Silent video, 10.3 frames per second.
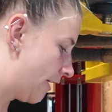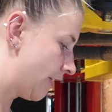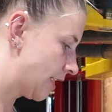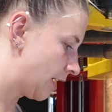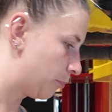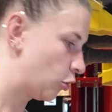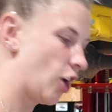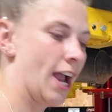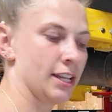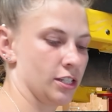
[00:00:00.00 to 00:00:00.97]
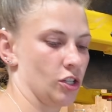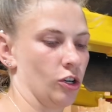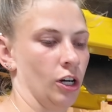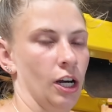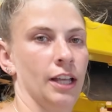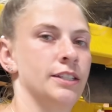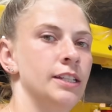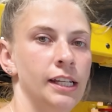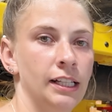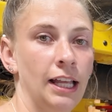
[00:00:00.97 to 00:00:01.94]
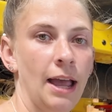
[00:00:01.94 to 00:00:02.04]
have like a press or a
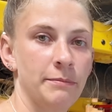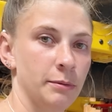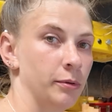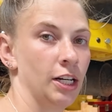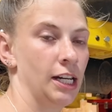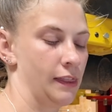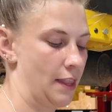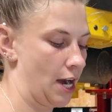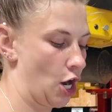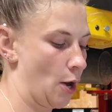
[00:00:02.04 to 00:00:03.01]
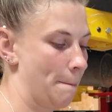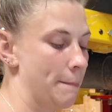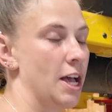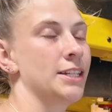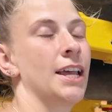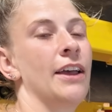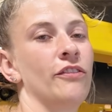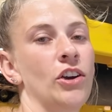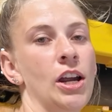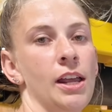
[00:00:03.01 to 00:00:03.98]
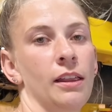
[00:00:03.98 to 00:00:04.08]
C-clamp to put it in there, but
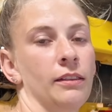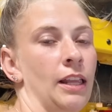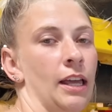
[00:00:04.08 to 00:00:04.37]
every